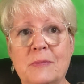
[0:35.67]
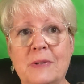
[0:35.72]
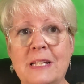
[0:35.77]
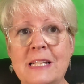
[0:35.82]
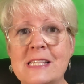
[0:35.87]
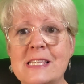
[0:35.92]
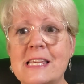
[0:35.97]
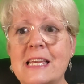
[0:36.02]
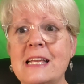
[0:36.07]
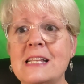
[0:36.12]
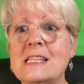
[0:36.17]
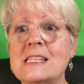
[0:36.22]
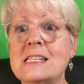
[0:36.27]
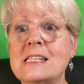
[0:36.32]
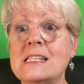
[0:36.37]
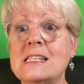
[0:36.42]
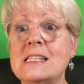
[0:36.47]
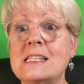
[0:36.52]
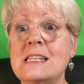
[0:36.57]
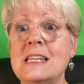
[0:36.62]
It's
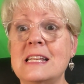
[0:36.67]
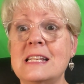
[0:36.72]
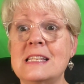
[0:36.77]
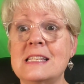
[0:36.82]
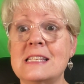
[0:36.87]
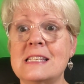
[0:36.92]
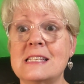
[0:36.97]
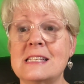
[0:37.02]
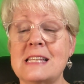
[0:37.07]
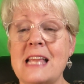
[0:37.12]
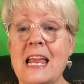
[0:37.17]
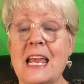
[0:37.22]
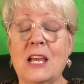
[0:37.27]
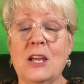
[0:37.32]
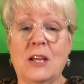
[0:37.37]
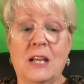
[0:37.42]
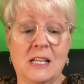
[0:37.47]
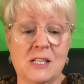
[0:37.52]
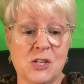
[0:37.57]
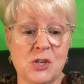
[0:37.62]

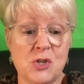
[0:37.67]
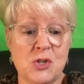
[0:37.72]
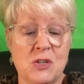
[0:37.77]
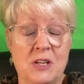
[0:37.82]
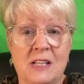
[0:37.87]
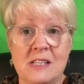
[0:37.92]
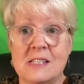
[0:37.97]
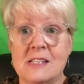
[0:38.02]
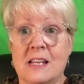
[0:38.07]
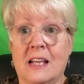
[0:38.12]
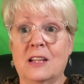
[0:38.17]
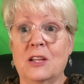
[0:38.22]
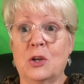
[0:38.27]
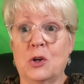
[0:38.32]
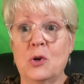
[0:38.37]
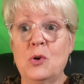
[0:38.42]
telling